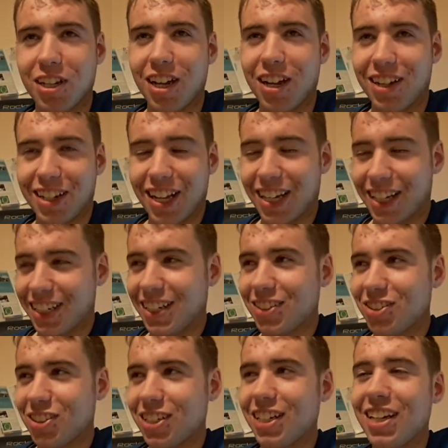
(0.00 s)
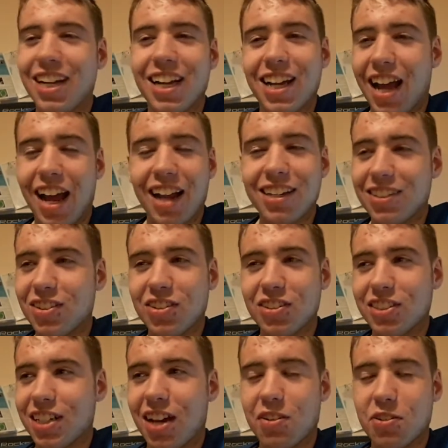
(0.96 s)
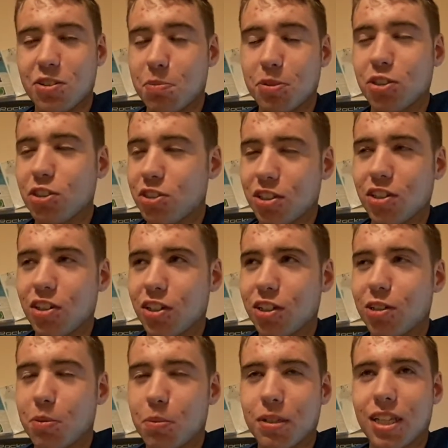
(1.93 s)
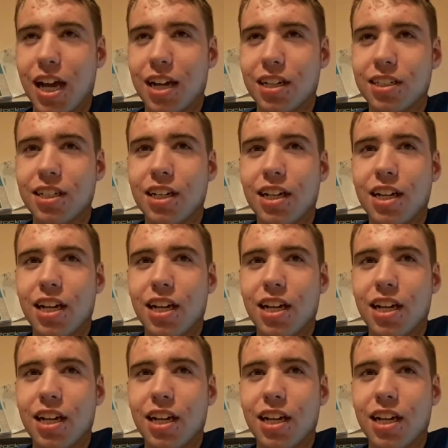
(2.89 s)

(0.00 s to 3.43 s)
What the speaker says: Like, literally, any nothing else, but just annoying her about that.